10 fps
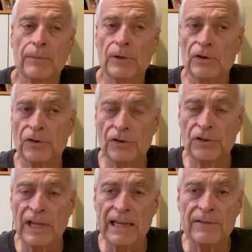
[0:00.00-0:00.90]
I mean,
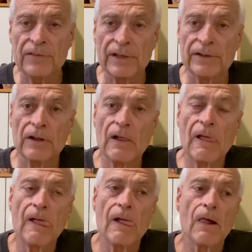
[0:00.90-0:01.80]
David
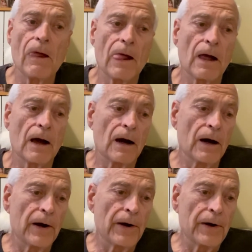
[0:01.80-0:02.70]

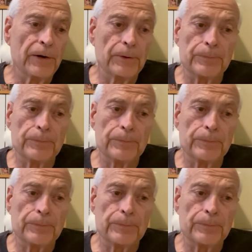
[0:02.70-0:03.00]
uh,